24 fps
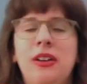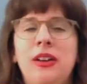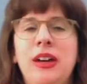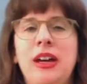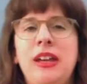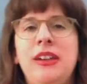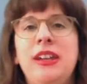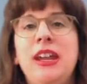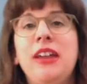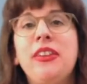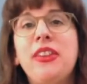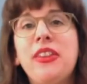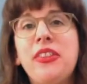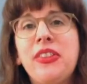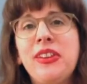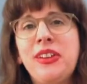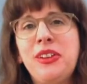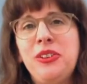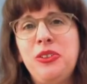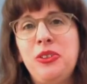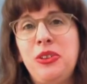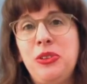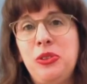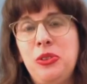Another
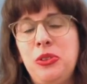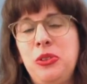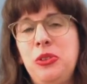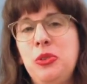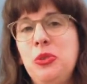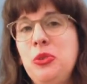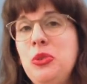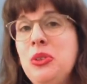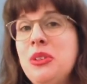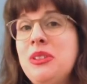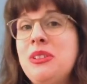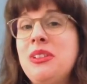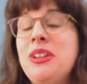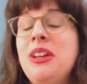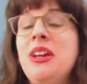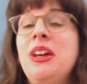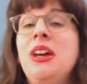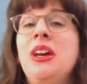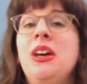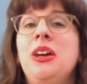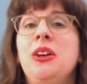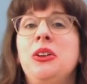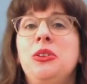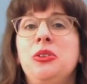thing you could do is
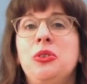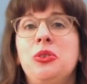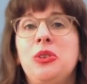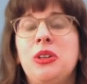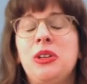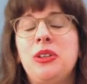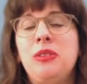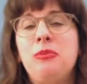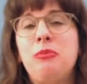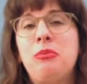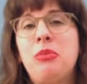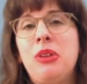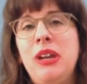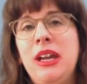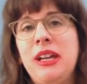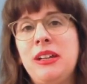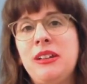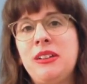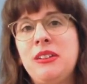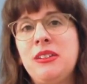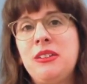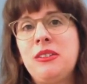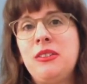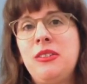you can
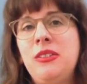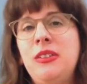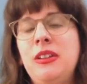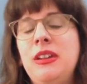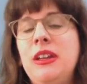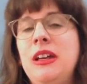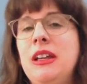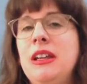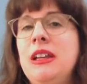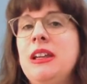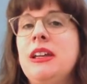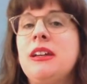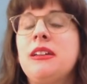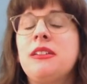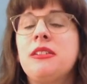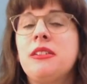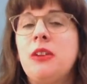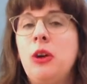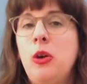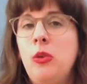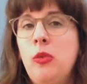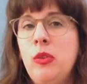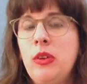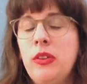practice licks
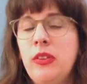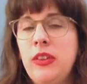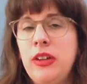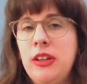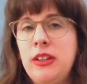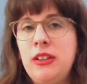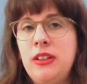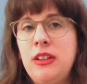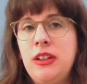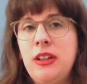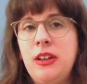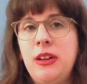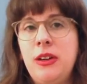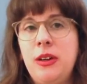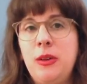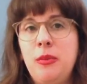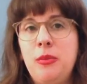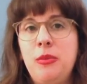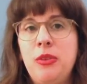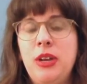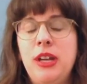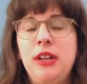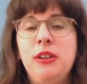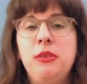over that
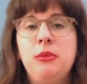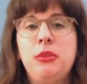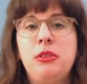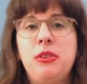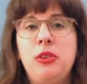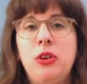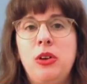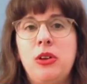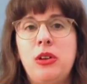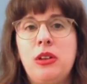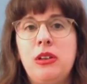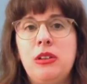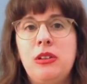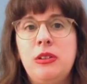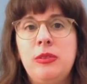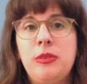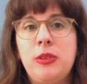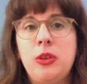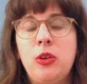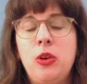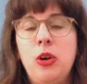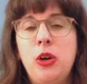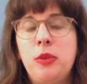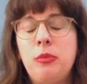random circle
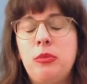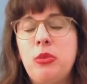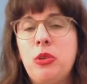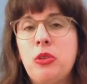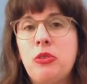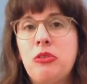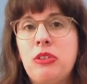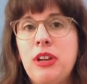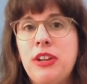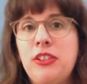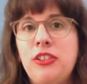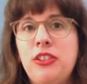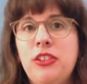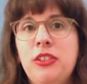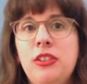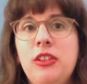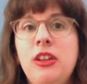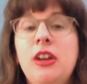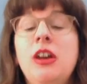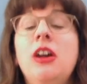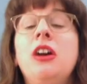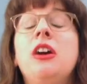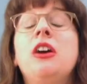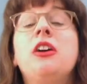chord progression.
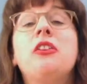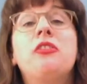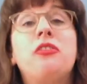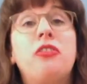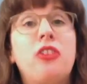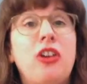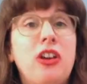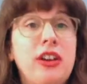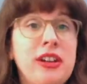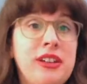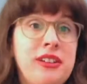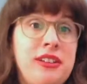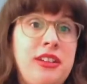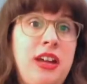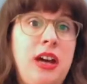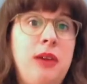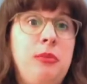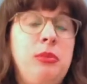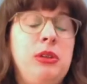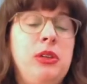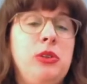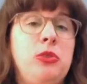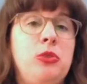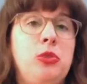For
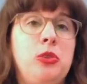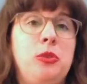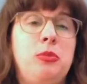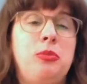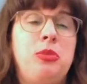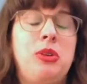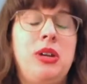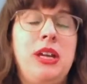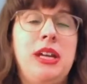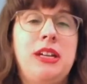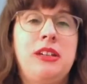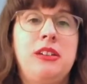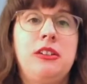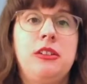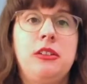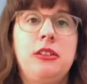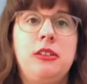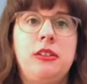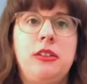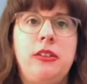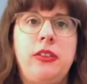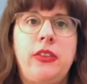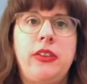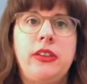example, you could
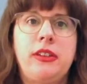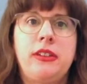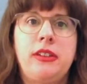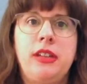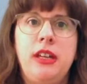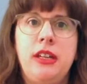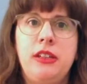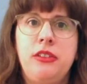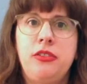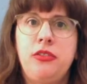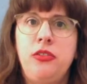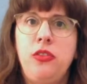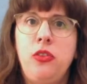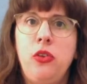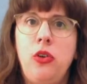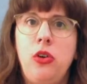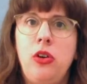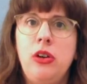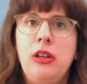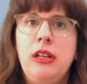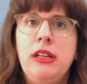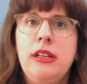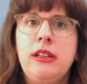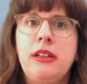practice the
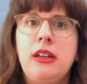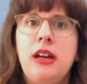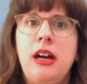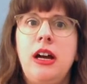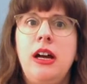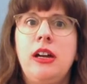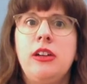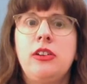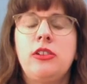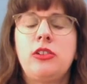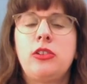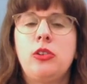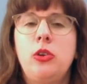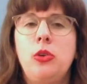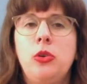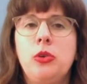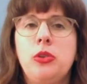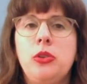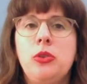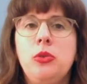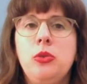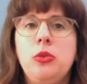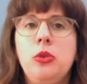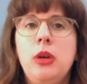sus4 lick I
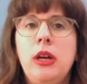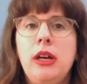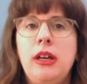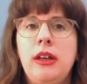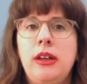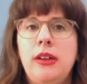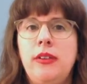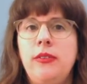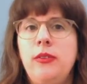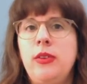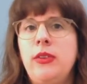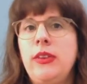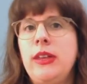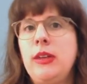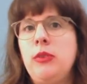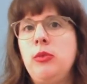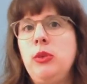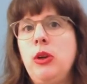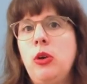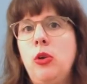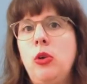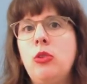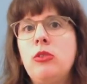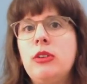showed you and that
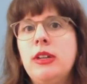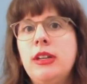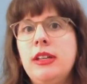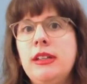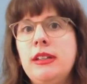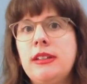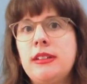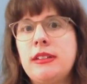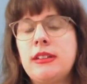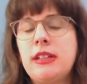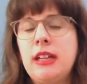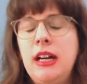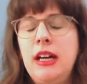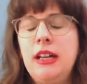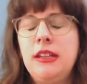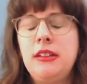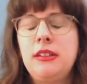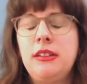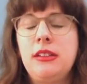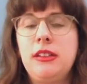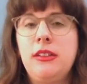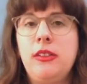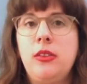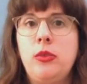we already
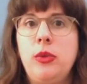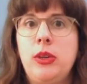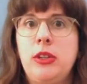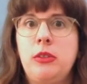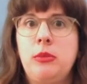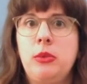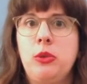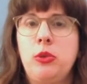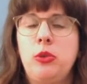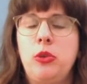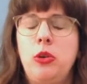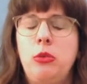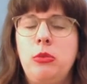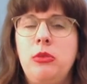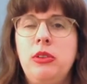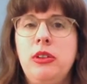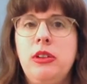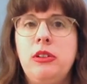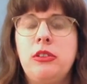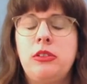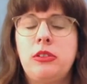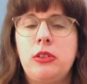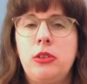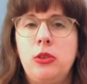discussed in the Wes
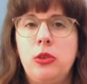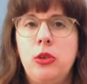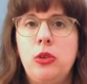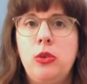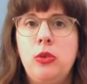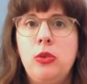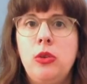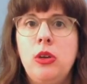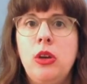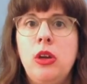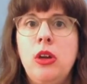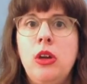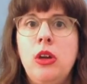Montgomery solo.